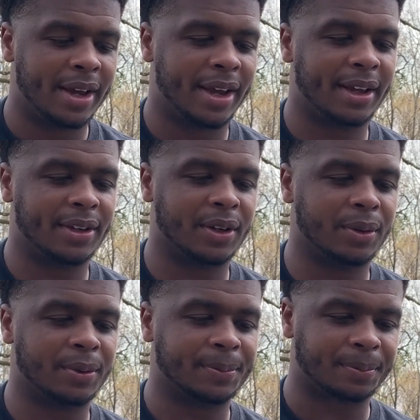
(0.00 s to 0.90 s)
And, you
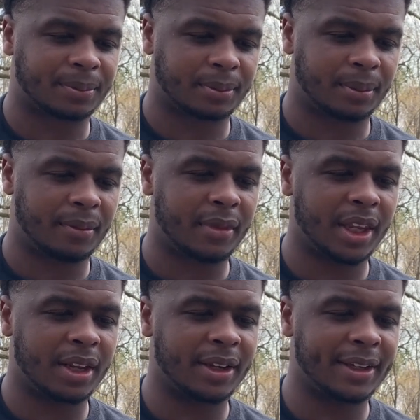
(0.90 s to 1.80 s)
know,
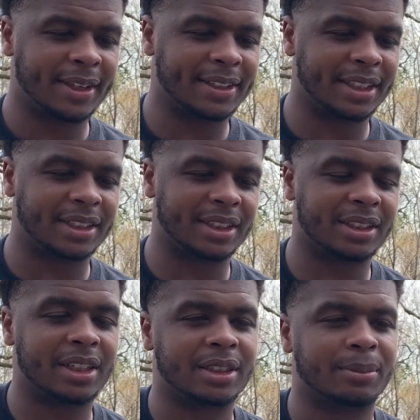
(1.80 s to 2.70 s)
it just it's
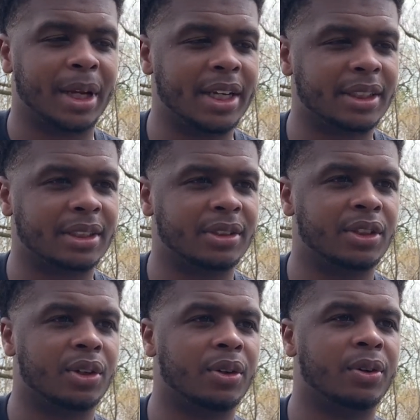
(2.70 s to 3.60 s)
just amazing,
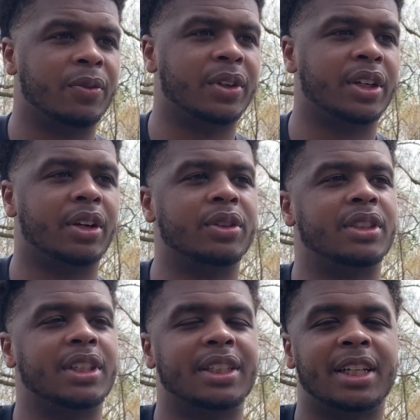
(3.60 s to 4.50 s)
you know, for the
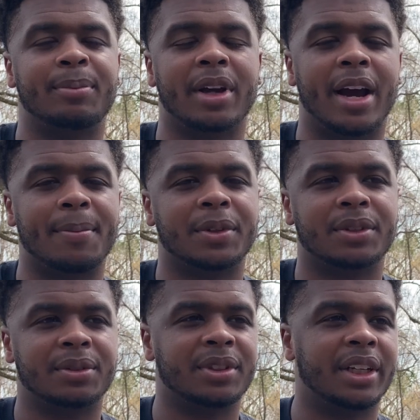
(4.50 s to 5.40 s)
coaches just to give me an
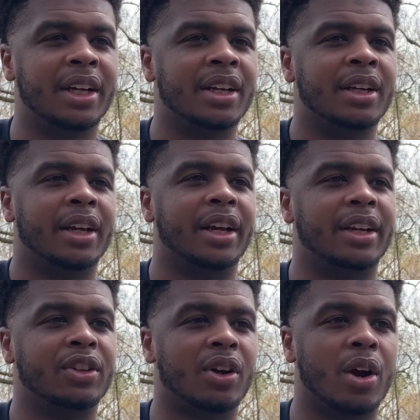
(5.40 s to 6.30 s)
opportunity.
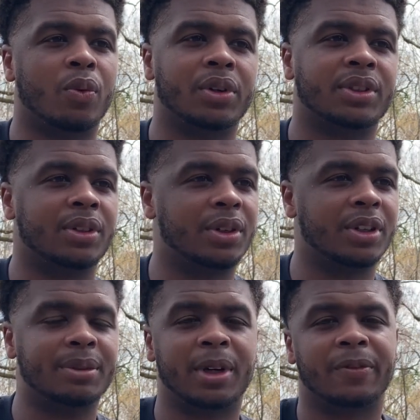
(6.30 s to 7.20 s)
And, you know, I worked so
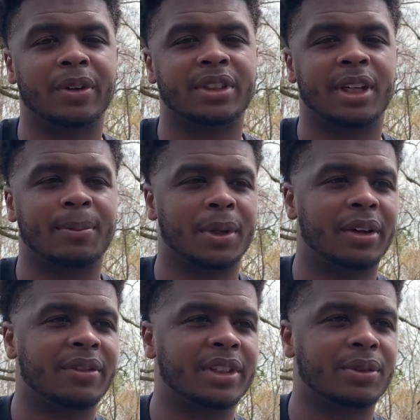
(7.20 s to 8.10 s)
hard. It's my first time
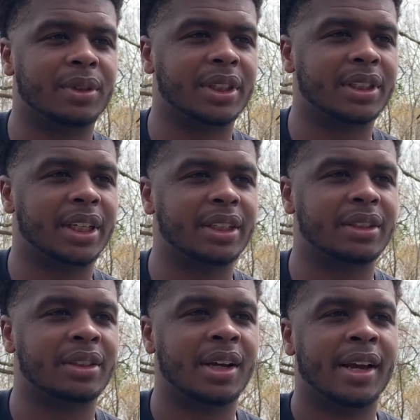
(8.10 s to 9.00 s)
playing with this
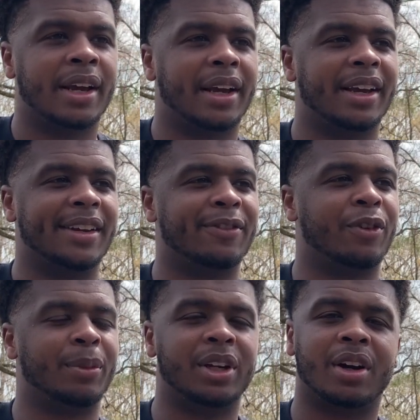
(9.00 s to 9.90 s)
organization. And
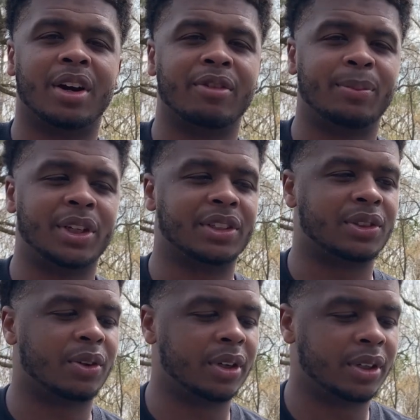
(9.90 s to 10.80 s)
for me to already be the
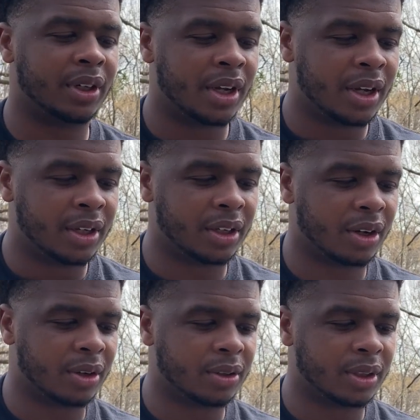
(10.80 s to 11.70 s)
starting, you
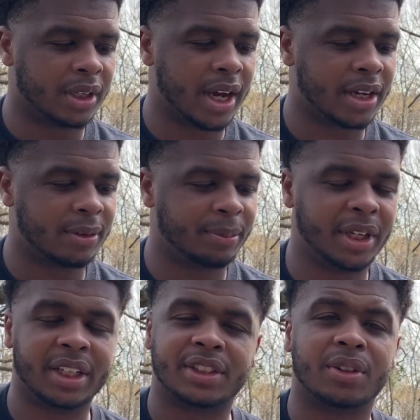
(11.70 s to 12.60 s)
know, line,
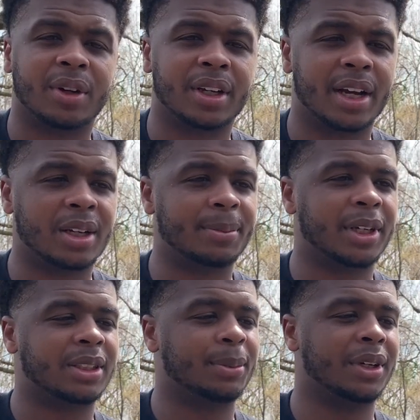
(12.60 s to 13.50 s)
being the starting lineup
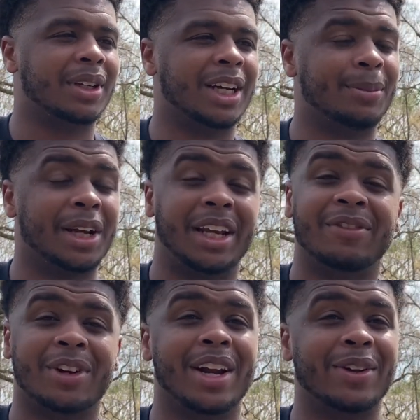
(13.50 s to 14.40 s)
as a middle linebacker,
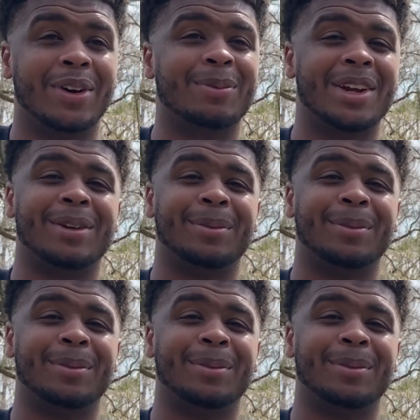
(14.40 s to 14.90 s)
even though I know I'm not the